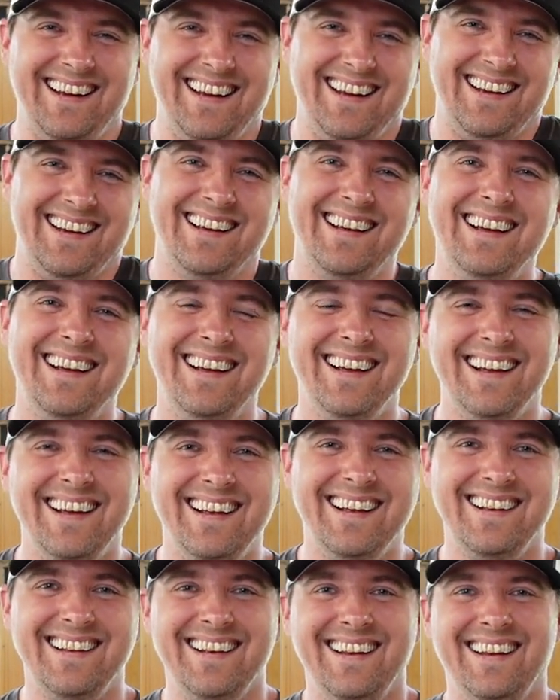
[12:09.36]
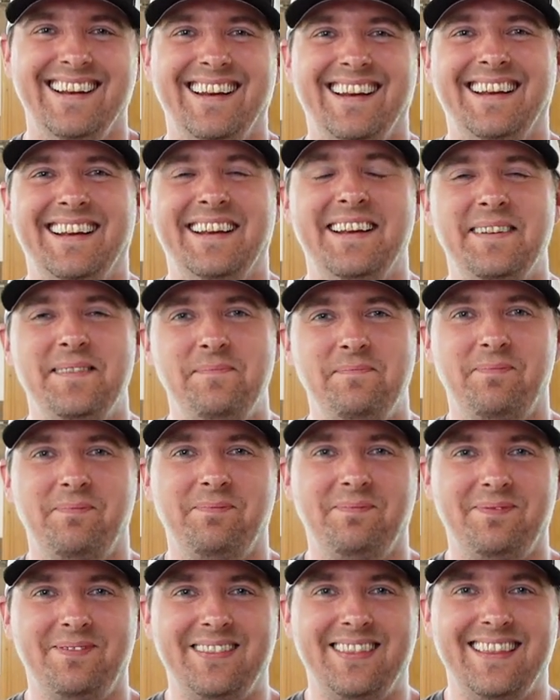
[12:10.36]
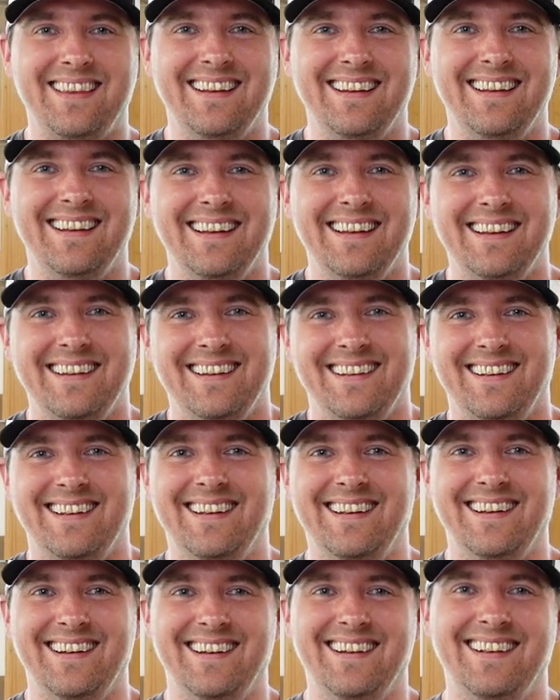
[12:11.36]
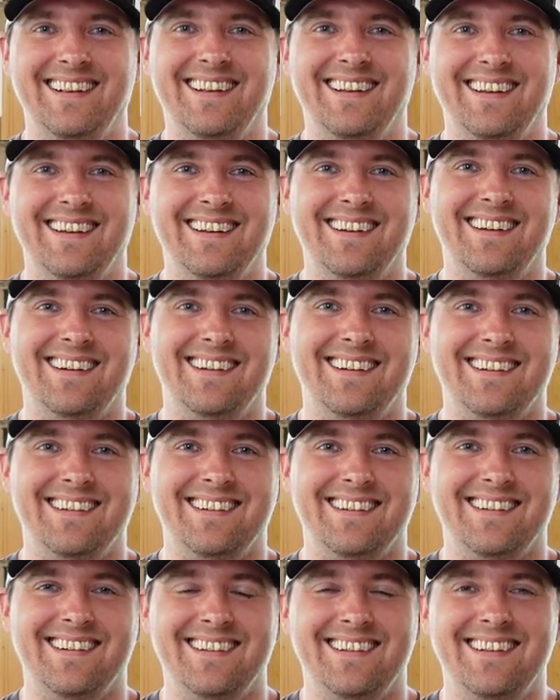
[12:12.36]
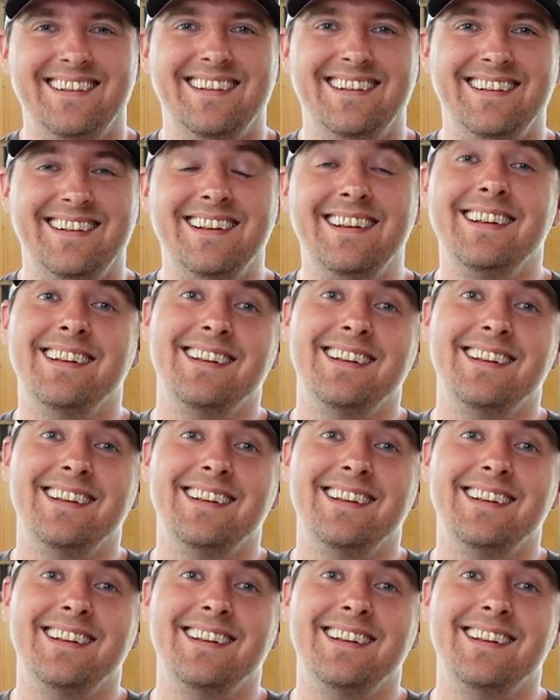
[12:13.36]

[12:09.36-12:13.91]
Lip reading: The person shown says nothing.